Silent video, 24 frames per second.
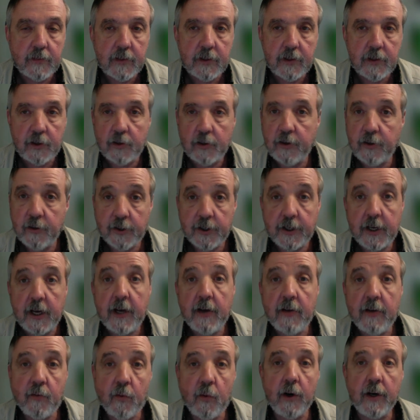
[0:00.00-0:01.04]
So you
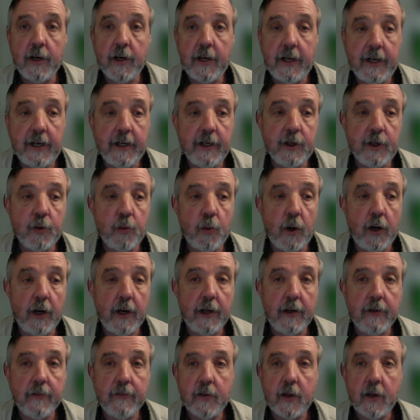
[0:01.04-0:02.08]
save one each
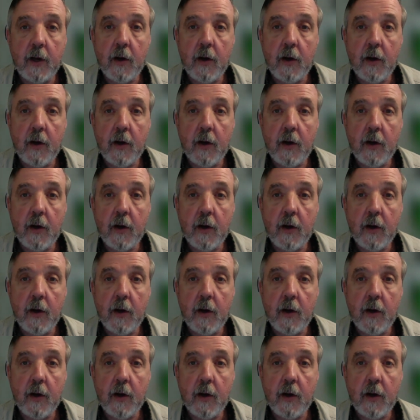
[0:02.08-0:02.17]
way.